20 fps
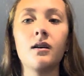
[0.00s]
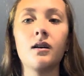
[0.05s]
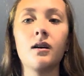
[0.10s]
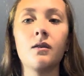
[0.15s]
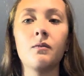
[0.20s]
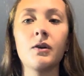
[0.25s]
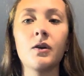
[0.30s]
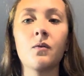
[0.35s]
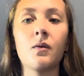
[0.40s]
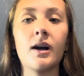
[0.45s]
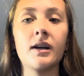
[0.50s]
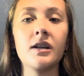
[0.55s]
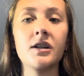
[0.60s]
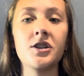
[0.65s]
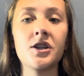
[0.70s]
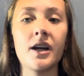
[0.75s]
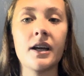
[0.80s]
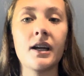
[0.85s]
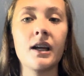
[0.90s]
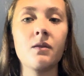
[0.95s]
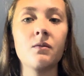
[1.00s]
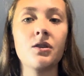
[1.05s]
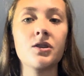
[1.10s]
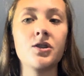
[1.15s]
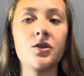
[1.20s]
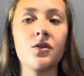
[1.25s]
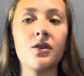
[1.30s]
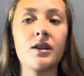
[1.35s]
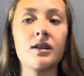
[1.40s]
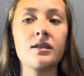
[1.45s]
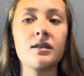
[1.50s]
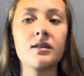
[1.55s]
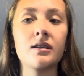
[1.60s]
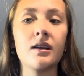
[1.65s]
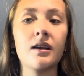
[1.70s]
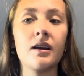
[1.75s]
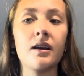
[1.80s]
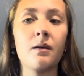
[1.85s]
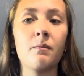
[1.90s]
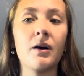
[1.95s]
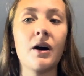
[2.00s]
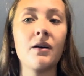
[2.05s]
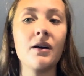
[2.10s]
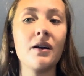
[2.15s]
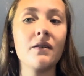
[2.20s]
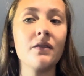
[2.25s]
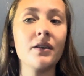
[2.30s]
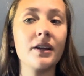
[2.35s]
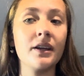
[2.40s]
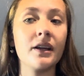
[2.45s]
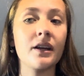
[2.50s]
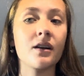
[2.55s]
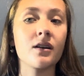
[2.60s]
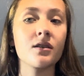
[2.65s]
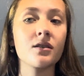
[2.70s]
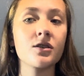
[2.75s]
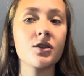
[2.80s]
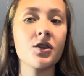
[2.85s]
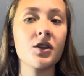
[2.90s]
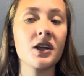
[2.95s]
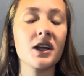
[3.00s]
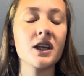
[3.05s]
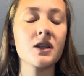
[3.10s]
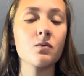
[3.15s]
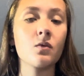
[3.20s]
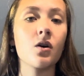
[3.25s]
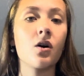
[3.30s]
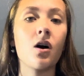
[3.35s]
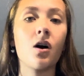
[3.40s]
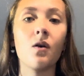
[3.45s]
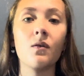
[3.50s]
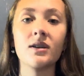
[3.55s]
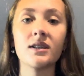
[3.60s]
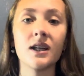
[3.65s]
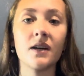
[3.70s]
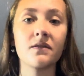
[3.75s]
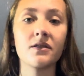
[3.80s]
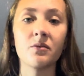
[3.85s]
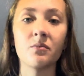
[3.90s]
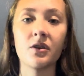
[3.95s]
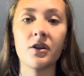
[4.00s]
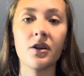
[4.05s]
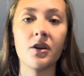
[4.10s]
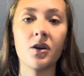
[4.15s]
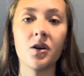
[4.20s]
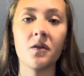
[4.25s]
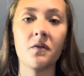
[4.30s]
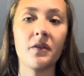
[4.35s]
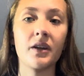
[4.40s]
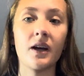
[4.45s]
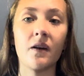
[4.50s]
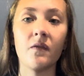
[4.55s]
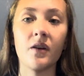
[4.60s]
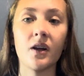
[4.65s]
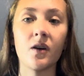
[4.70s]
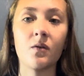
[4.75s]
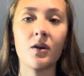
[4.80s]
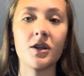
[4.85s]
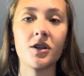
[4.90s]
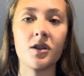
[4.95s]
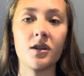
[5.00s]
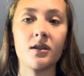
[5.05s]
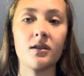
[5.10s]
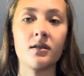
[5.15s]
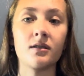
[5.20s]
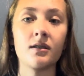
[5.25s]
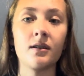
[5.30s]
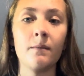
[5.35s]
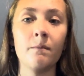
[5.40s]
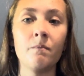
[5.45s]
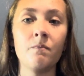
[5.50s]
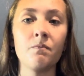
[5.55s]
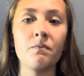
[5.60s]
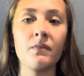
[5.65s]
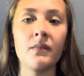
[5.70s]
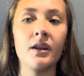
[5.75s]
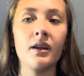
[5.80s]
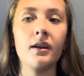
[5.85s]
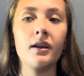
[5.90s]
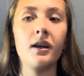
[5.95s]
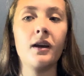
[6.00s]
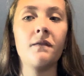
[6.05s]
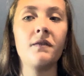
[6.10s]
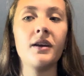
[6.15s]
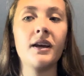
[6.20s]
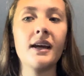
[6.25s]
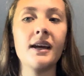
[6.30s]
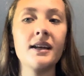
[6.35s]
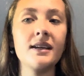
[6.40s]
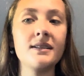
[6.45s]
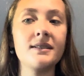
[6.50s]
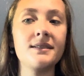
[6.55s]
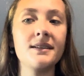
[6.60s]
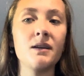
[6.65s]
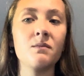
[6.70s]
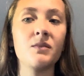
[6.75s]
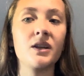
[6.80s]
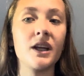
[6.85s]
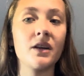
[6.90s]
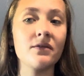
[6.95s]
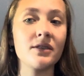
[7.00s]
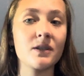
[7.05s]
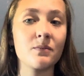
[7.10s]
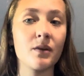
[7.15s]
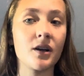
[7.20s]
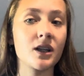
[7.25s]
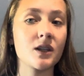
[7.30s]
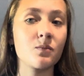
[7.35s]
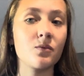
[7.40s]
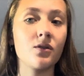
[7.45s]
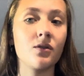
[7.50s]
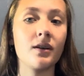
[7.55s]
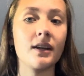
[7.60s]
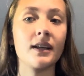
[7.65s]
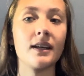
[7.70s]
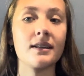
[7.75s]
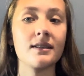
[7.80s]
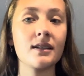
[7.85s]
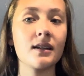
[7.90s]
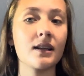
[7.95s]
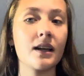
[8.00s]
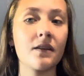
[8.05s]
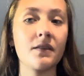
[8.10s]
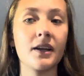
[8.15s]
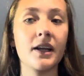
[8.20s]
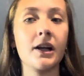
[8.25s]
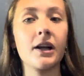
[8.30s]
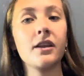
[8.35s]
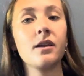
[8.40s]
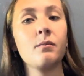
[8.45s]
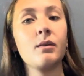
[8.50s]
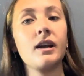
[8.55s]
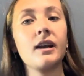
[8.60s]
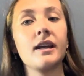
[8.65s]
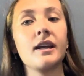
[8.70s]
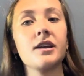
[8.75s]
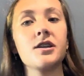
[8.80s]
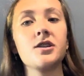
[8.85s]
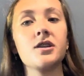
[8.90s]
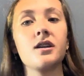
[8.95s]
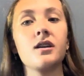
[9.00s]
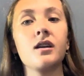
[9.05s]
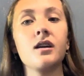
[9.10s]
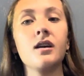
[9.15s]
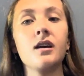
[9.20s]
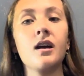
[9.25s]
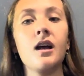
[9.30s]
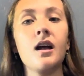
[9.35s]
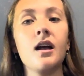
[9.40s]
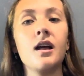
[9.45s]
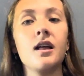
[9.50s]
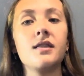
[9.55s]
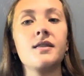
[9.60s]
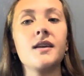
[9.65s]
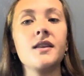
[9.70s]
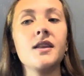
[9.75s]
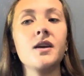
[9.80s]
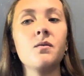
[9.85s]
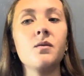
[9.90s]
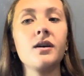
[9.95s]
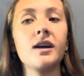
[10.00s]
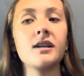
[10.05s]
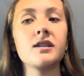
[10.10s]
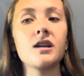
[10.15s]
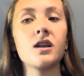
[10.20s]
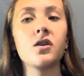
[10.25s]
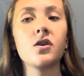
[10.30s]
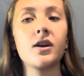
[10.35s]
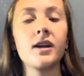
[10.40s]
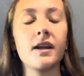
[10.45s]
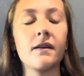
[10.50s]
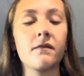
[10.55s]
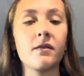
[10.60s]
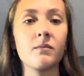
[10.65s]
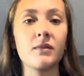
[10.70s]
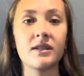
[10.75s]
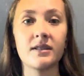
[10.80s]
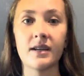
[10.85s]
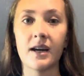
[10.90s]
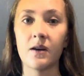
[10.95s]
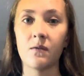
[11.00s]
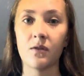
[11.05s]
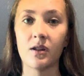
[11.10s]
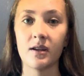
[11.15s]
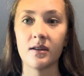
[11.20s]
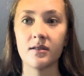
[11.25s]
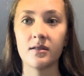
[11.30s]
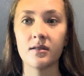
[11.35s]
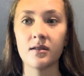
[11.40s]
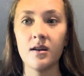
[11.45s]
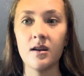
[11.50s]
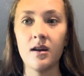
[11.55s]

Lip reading: required to check in with the students about every year, so the kids will always have somewhere to go if they have any questions. If the kid is deemed irresponsible and isn't allowed to carry the medication, then they will get to learn it from the sidelines.